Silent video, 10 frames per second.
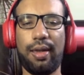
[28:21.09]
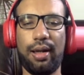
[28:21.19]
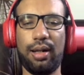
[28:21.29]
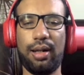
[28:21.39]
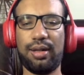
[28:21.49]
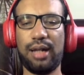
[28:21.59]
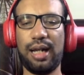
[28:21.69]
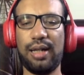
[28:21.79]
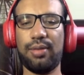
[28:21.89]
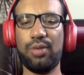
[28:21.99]

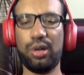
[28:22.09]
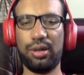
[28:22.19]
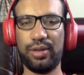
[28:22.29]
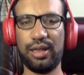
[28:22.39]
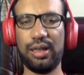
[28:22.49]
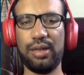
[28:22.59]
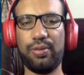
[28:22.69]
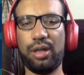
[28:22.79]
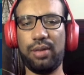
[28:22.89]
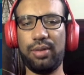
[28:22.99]
size modifier
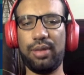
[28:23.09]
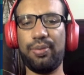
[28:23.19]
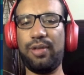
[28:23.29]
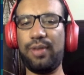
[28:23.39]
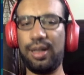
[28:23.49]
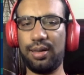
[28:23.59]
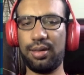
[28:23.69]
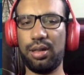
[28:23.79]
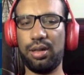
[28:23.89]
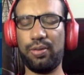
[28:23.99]
from the
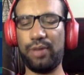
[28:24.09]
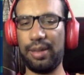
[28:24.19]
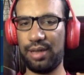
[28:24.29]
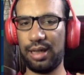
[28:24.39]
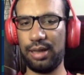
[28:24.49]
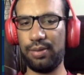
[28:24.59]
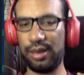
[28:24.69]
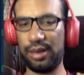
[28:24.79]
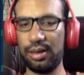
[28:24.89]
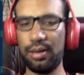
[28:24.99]
previous fab size
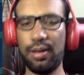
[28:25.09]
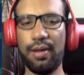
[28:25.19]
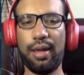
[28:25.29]
button,